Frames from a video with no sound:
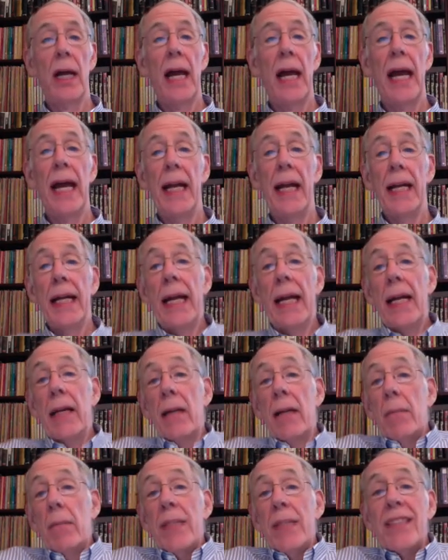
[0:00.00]
And again,
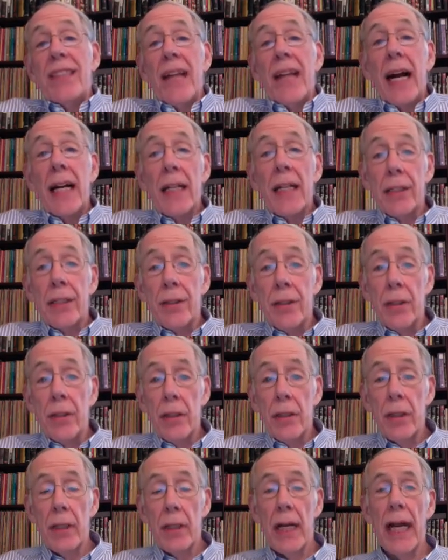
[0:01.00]
be silent
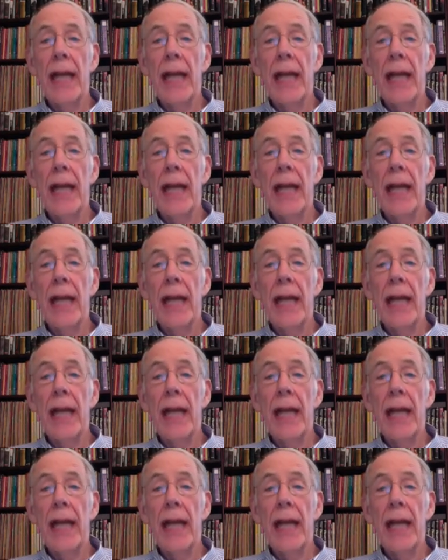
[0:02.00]
and